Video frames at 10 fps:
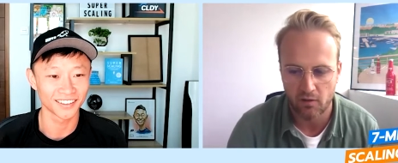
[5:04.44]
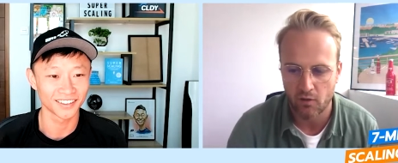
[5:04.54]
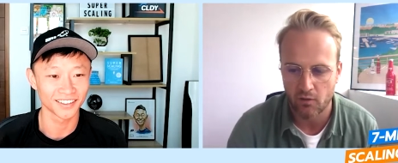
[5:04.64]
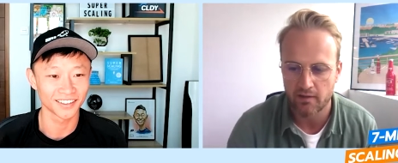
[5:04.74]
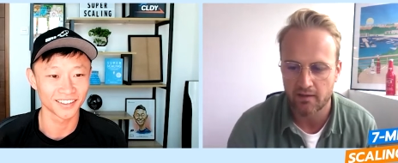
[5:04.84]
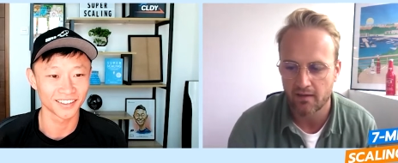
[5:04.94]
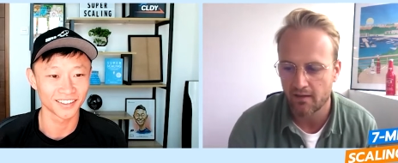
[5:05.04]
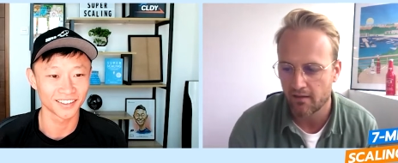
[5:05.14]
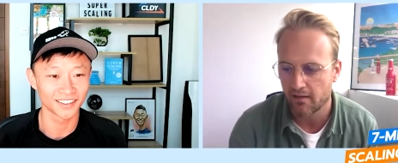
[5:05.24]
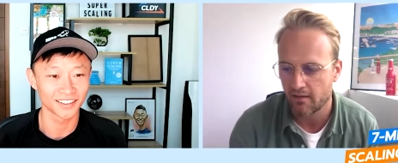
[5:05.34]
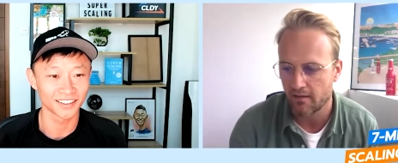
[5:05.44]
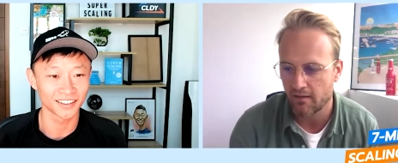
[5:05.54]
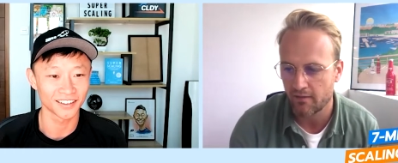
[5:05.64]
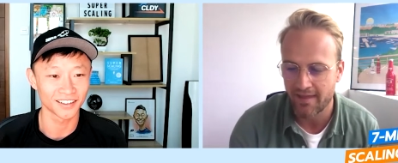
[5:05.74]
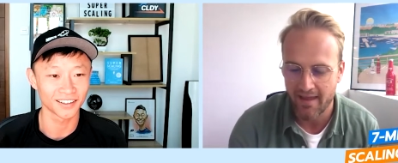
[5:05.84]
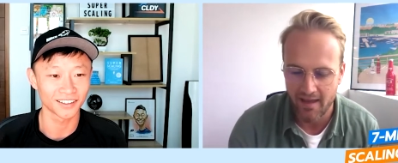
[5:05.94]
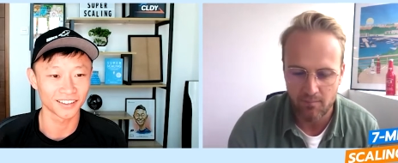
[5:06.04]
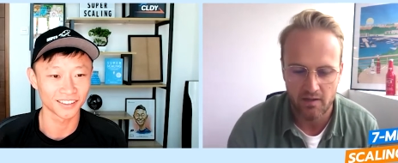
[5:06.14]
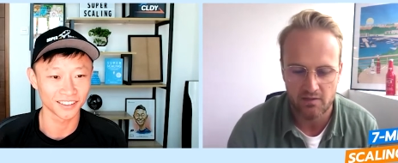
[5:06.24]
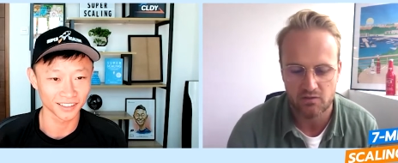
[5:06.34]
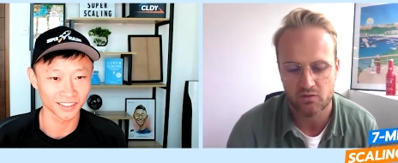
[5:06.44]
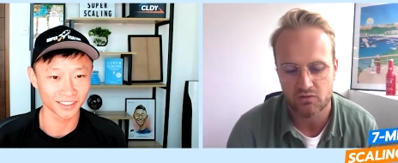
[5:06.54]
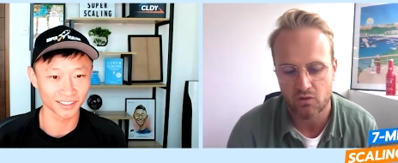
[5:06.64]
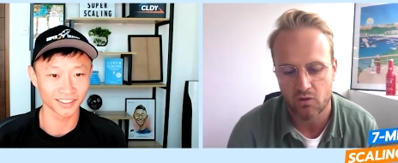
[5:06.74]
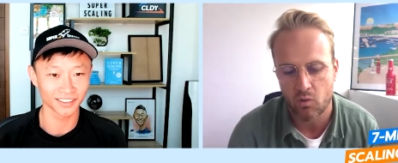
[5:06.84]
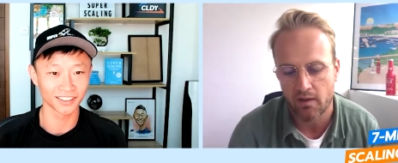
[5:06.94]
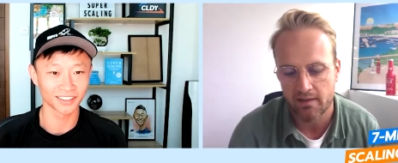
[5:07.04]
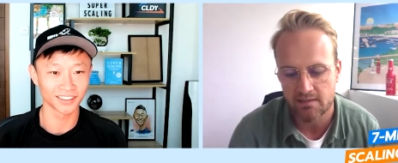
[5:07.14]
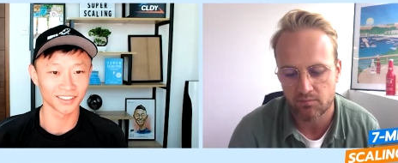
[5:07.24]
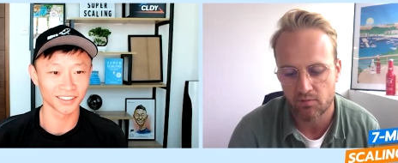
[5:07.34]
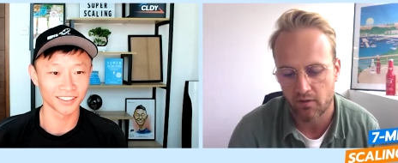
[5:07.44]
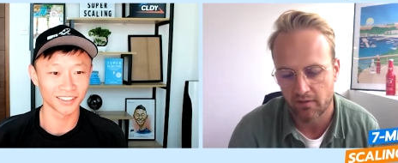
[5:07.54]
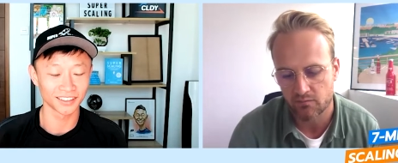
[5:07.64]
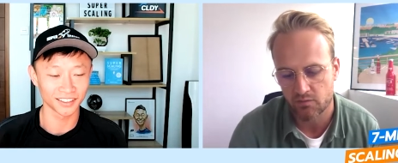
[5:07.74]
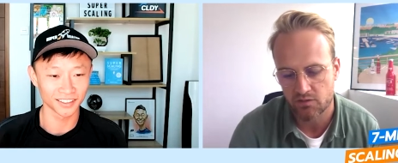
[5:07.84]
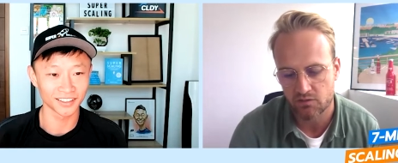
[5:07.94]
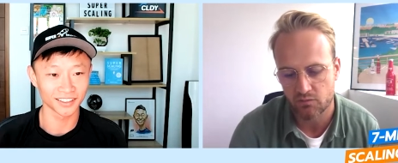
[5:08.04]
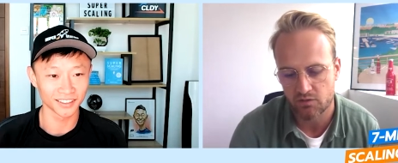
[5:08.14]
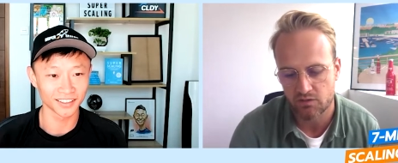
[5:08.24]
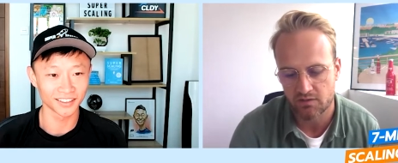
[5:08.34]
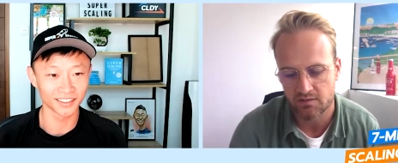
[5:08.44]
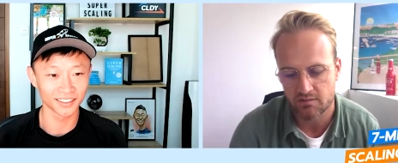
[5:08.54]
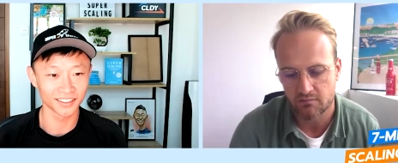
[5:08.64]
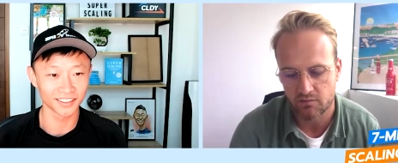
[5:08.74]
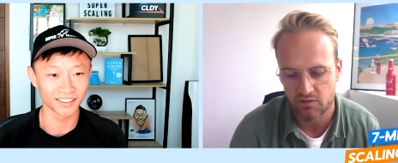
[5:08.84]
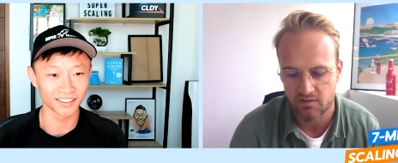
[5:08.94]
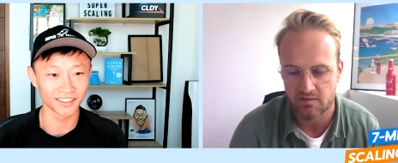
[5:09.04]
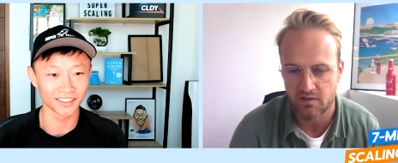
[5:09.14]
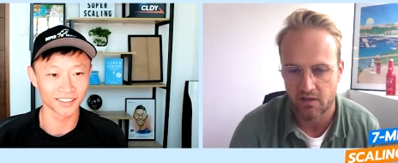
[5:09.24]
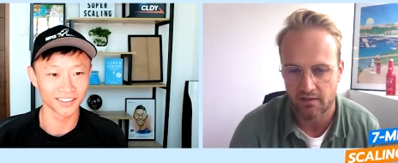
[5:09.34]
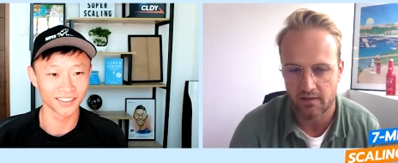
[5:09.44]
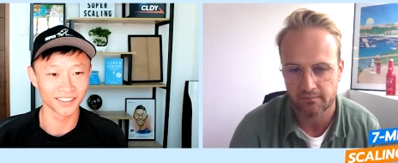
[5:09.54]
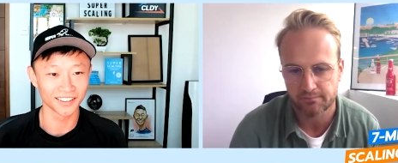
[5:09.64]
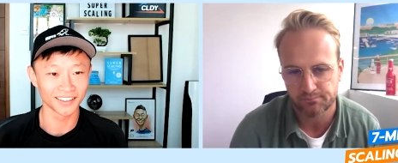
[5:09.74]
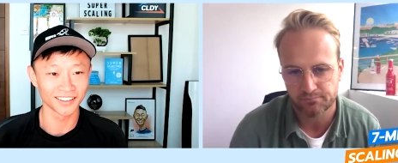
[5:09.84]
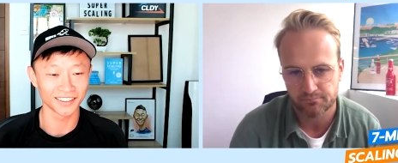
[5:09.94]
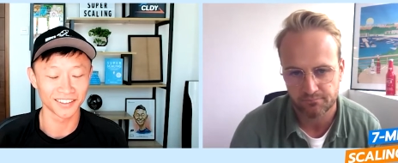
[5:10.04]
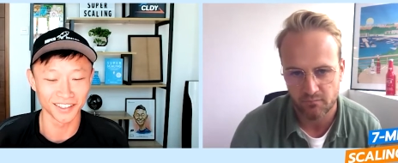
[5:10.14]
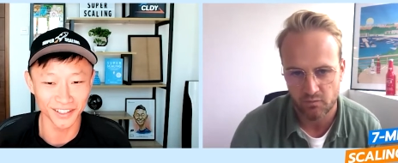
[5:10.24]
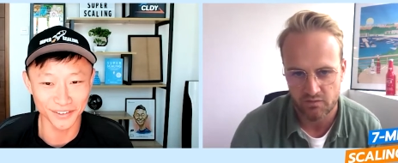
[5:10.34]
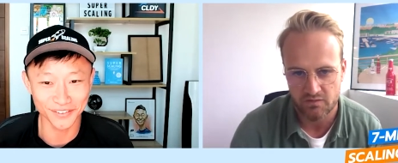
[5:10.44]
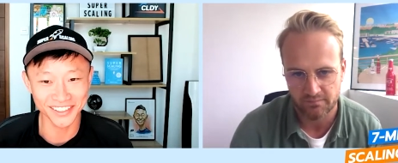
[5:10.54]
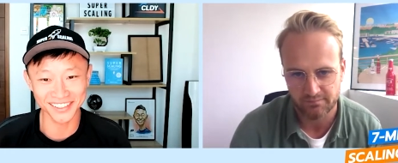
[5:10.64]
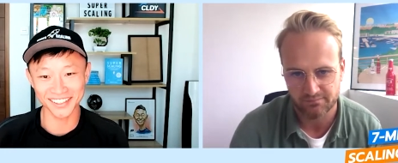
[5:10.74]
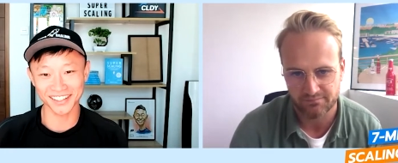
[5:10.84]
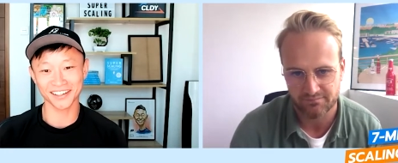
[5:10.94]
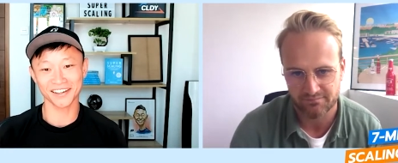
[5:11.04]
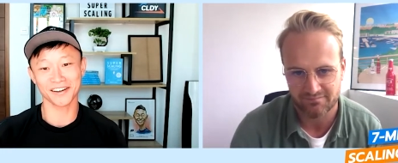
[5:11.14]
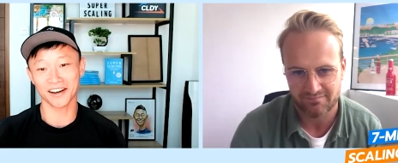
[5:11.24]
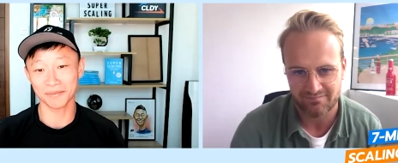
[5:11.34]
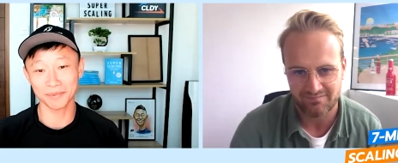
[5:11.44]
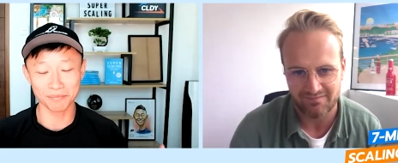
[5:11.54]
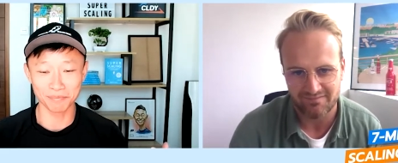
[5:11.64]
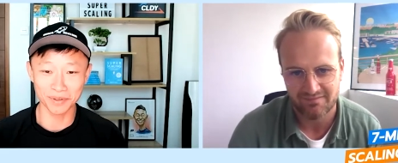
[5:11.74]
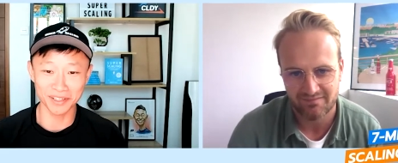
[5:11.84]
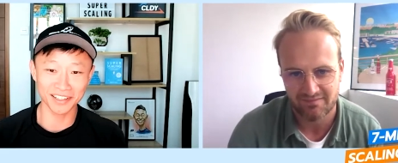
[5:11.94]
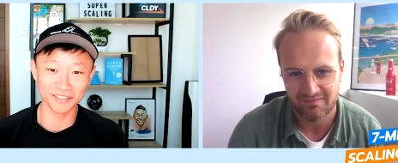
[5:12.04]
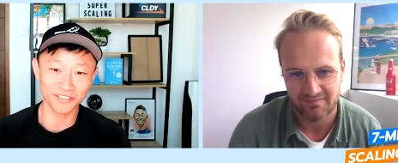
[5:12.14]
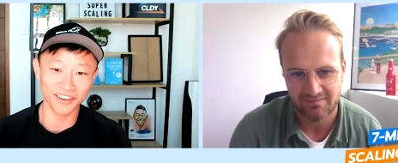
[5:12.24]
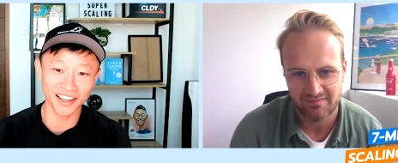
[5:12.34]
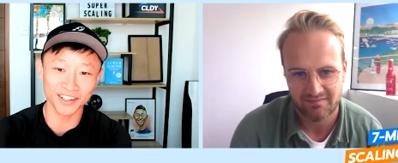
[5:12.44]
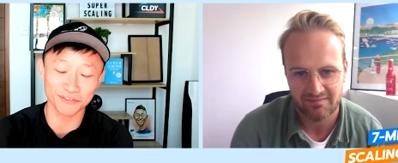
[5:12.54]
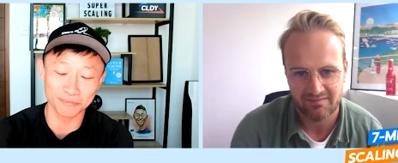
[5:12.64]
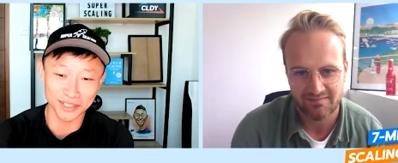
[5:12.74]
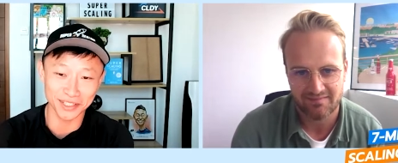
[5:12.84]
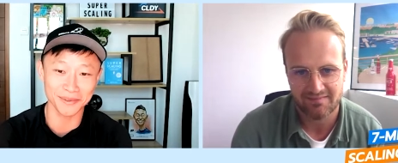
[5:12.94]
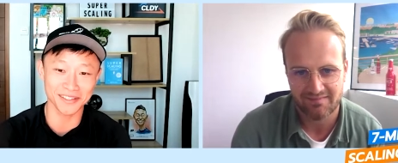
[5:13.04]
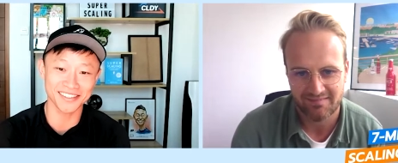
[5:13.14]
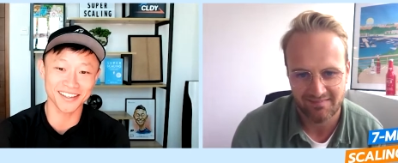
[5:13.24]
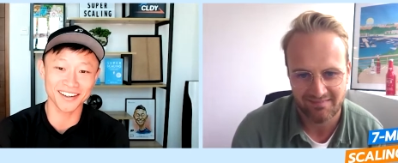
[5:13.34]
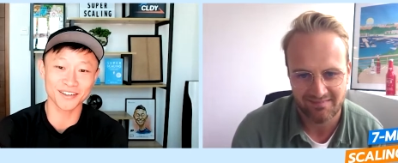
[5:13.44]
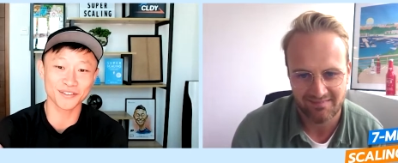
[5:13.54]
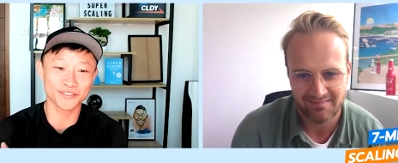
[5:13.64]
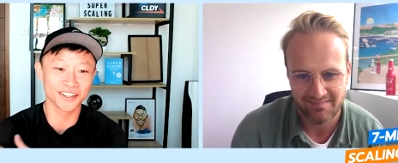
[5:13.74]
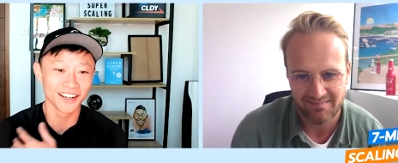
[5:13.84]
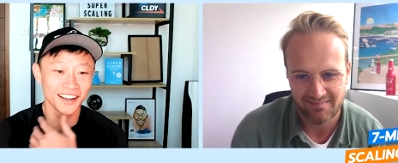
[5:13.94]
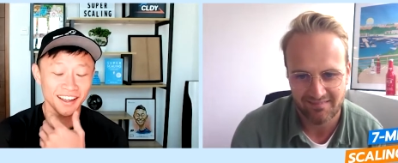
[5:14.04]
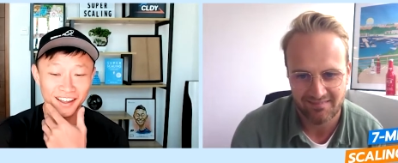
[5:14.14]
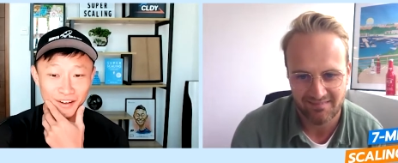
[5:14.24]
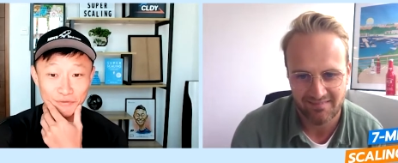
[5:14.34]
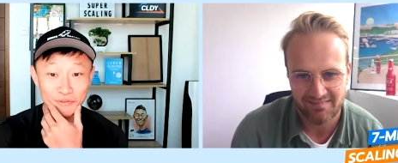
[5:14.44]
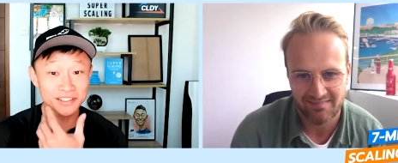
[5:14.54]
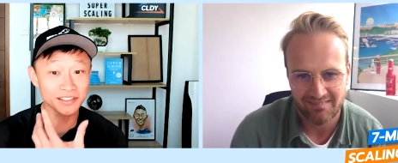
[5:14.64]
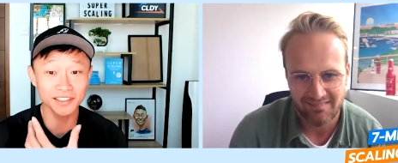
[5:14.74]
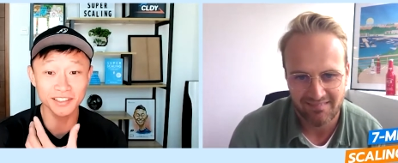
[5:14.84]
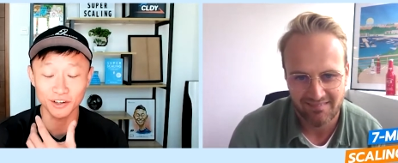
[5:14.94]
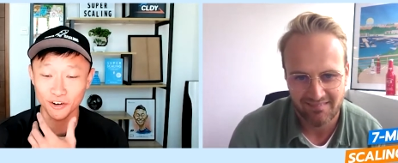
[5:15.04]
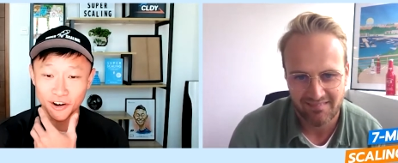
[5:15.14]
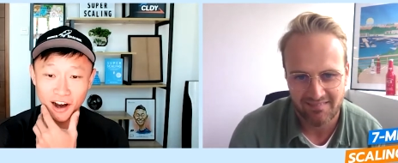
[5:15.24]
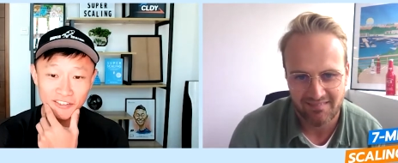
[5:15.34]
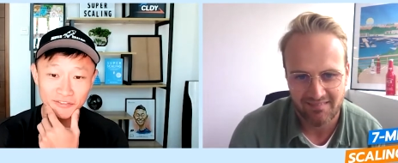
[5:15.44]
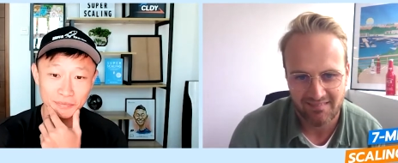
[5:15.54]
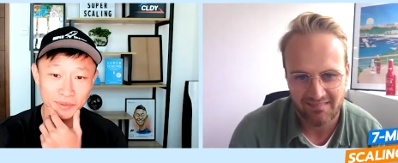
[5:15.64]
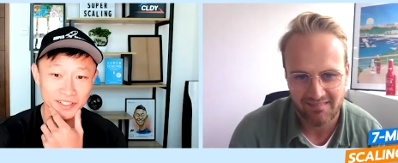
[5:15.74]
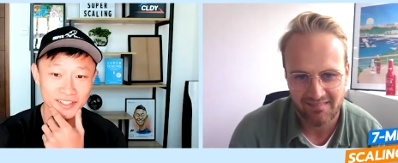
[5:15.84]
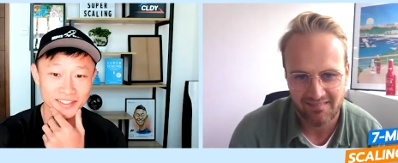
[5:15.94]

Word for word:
Speaker 1: beer, not only a, a name. It's also a quality product, which which is which is inside. Yeah,
Speaker 2: love it. Uh, I'm a big fan of beer myself, and recently the craft beer